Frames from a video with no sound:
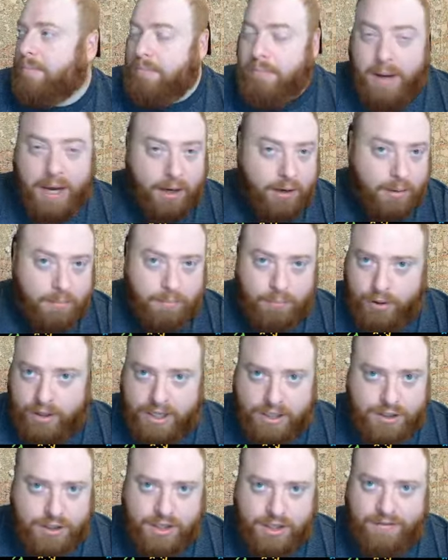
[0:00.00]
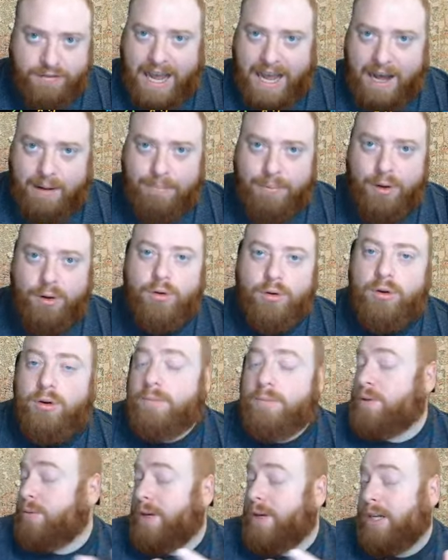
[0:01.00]
better prediction of a
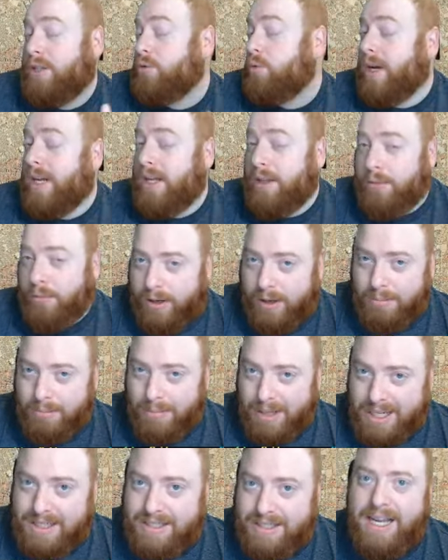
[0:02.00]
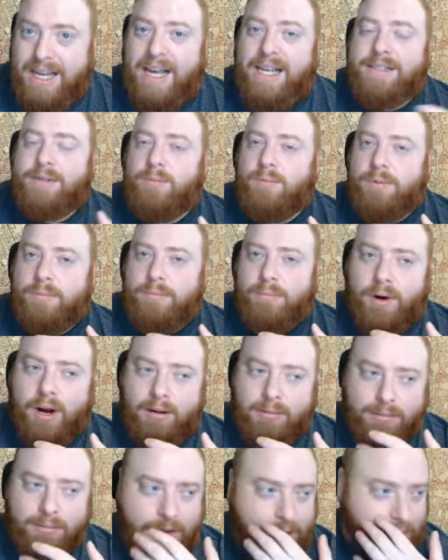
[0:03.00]
haplogroup, doing a 23andMe test would
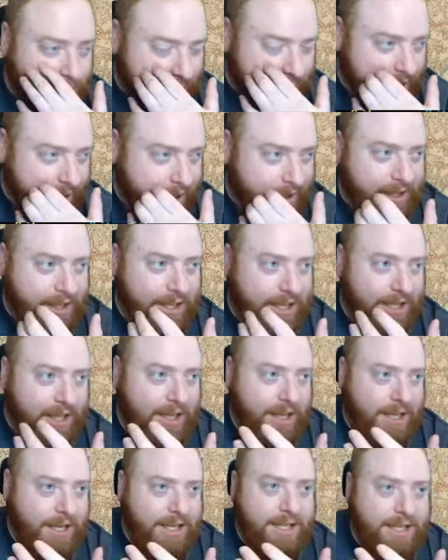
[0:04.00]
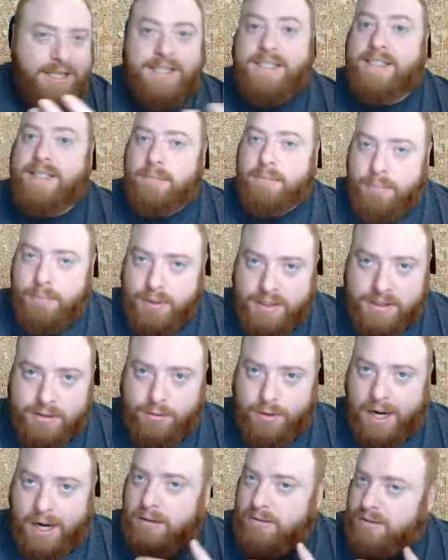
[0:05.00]
probably be the
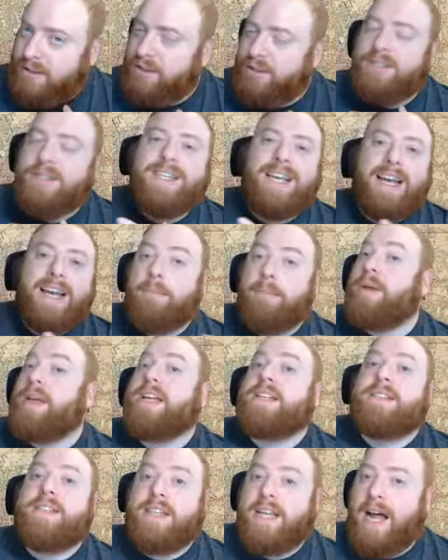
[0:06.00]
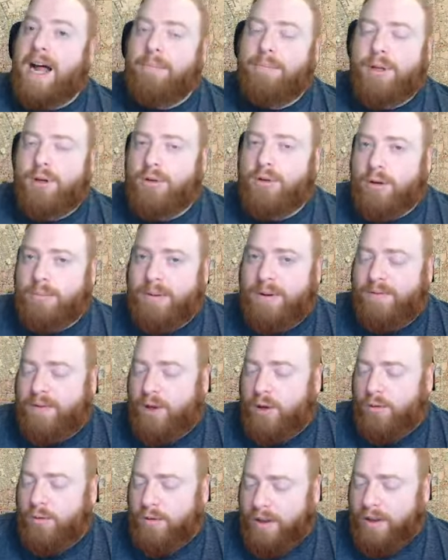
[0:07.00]
simplest route to just get a basic haplogroup if
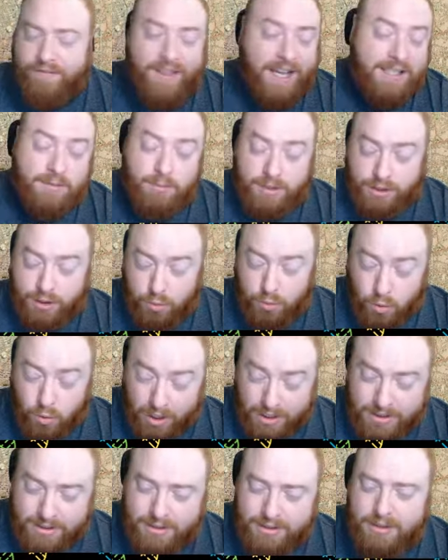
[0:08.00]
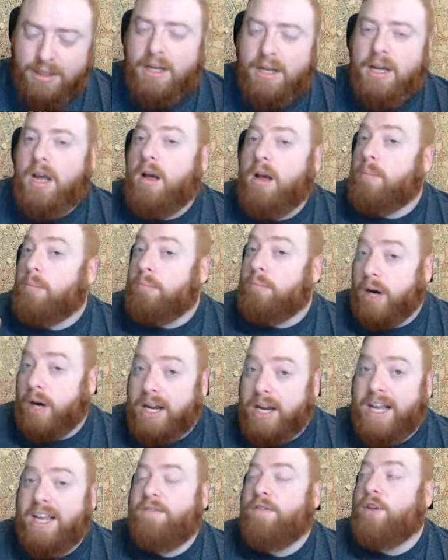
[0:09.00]
you if that's what you want.
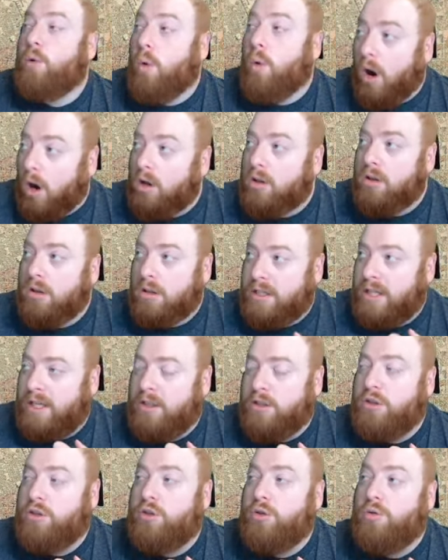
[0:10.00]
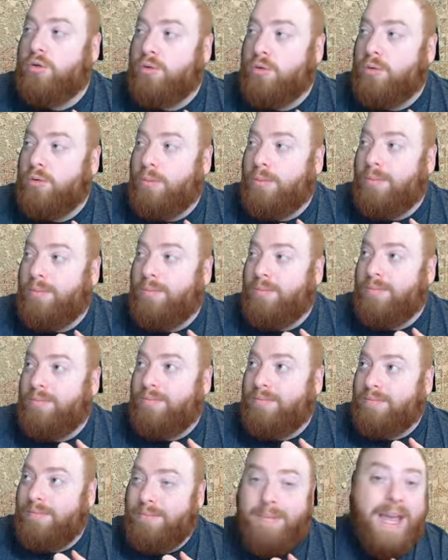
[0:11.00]
But if you are looking to
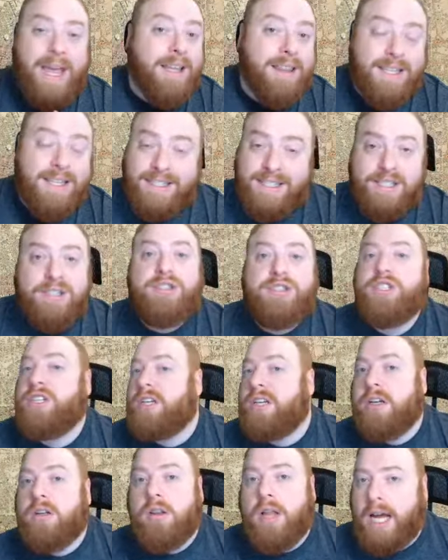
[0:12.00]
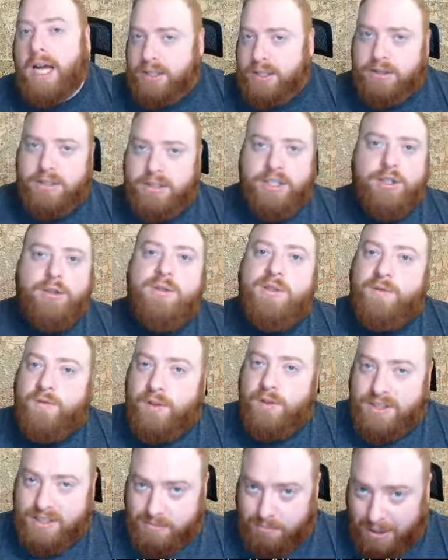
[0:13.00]
make this as genealogically
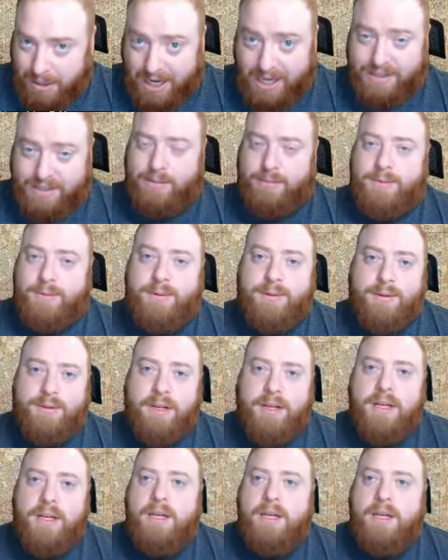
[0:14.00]
useful as possible,